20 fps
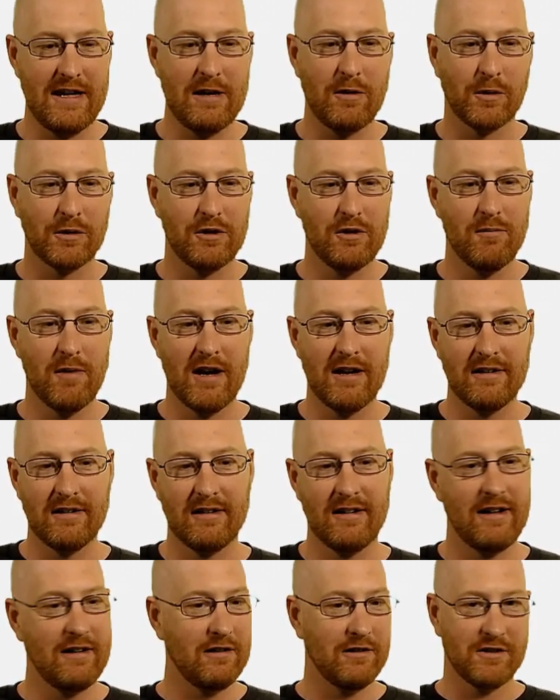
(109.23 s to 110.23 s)
equal to
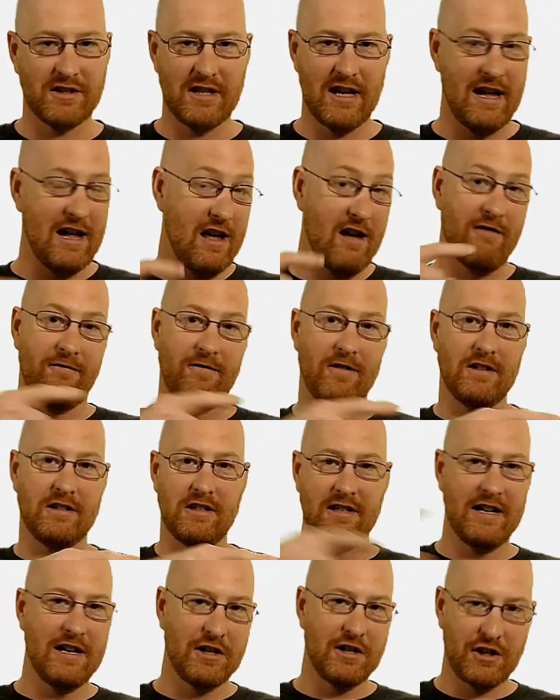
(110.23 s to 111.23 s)
button and it'll say if it's
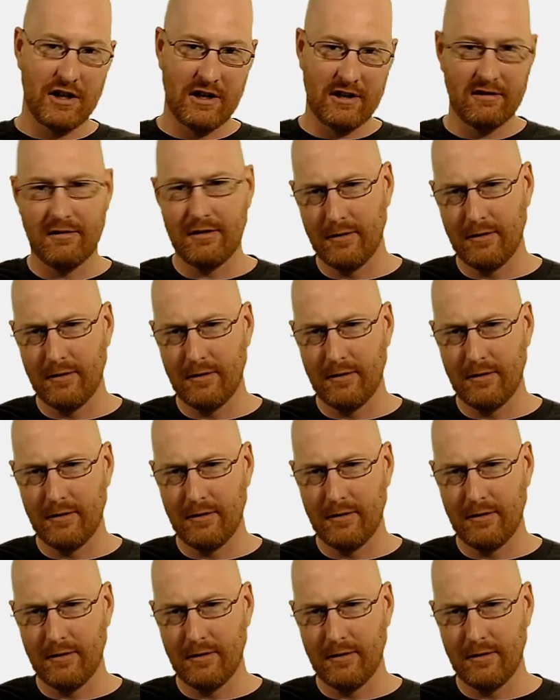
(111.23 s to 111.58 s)
addition